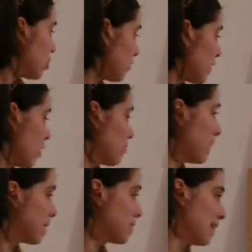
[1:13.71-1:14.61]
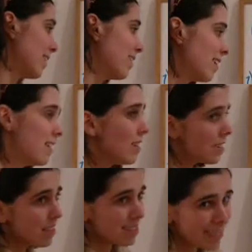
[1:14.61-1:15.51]
So if we go from A to B,
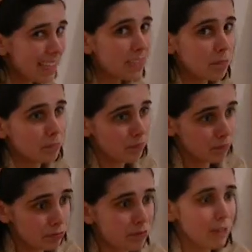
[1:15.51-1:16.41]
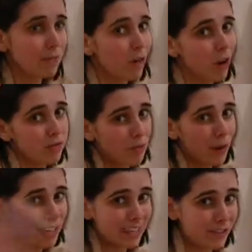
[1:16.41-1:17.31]
that's pretty far from
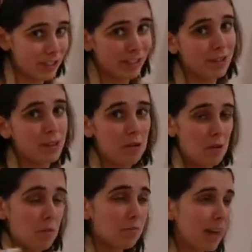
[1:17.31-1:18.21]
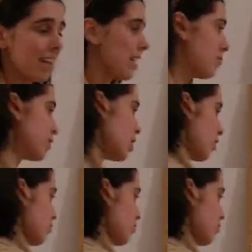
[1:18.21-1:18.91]
our instant. But if we